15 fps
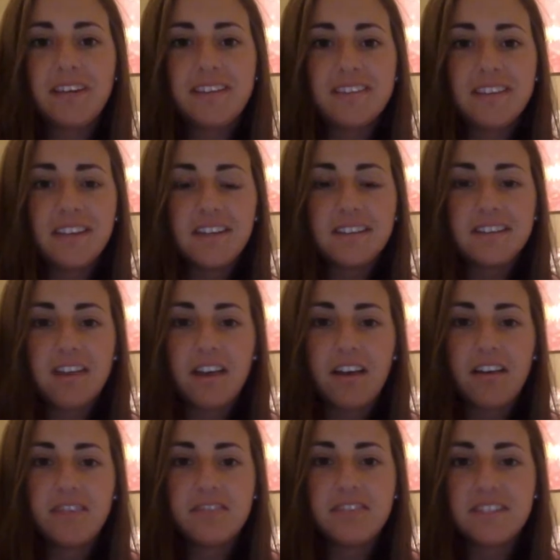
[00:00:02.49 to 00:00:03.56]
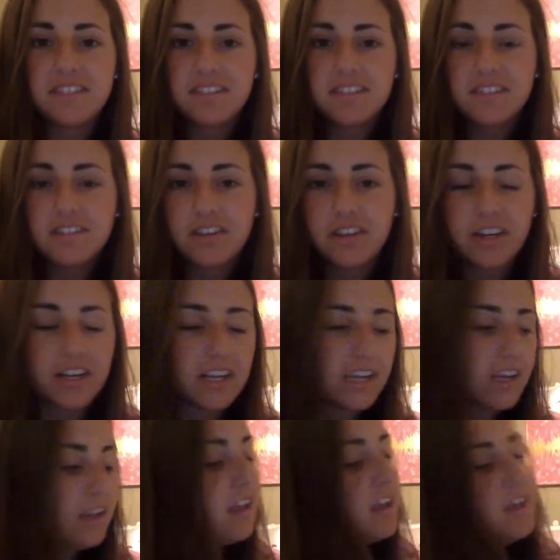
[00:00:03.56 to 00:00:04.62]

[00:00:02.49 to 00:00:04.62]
6 of distance learning.